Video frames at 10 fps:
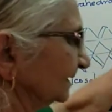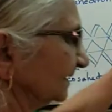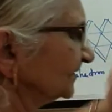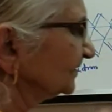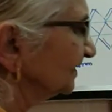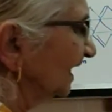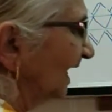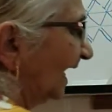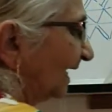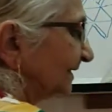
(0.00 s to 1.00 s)
this,
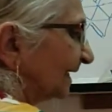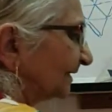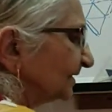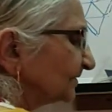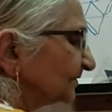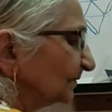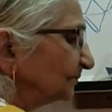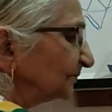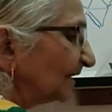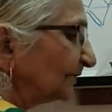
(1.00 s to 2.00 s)
and that is
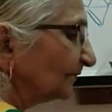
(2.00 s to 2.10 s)
that